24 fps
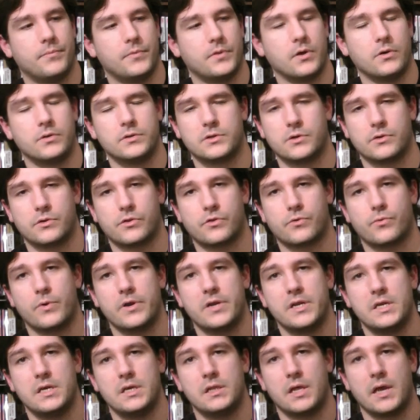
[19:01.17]
those are
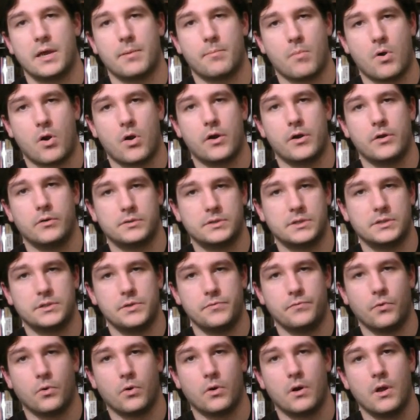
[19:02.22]
3D like Mario
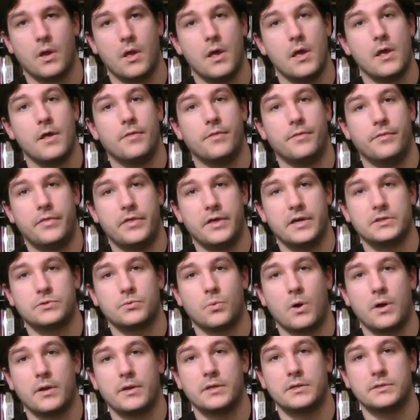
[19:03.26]
64. This
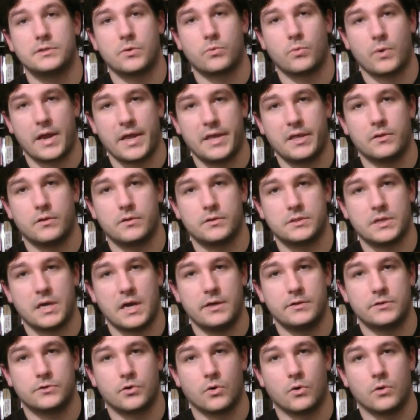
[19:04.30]
one is a regular
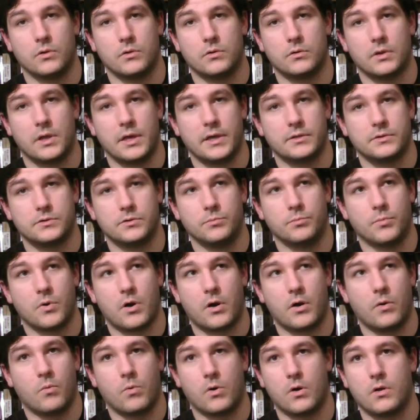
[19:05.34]
side-scroller like Super
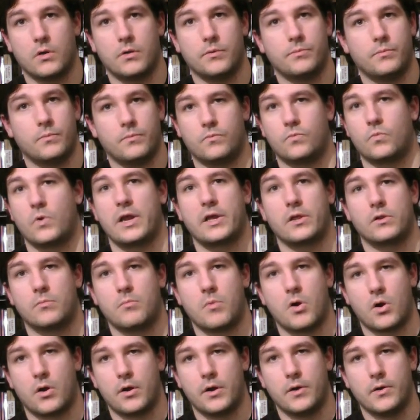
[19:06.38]
Mario World, regular
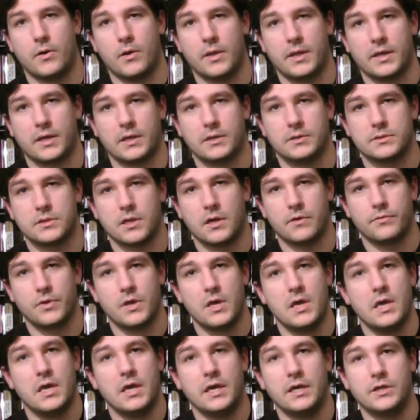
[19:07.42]
Mario, all that kind of stuff.
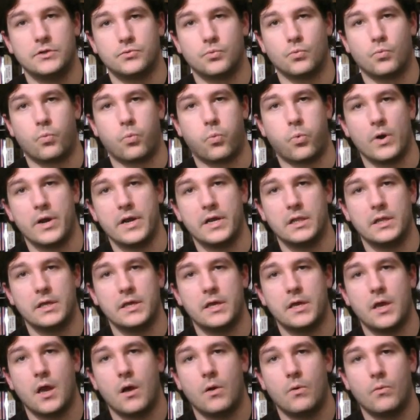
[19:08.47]
It's
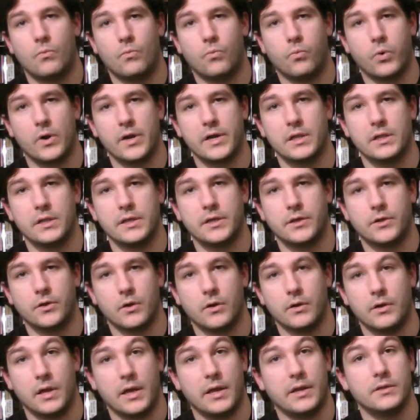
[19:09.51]
really, really
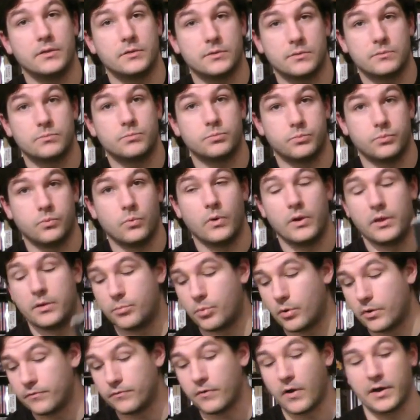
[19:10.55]
good, and it's really
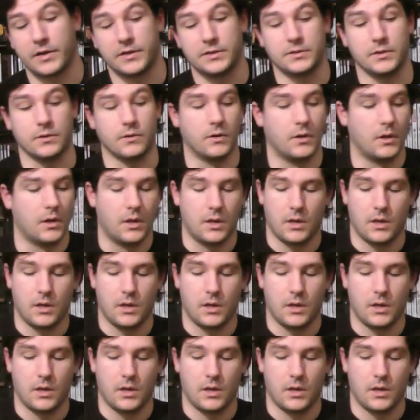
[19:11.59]
pretty funny too.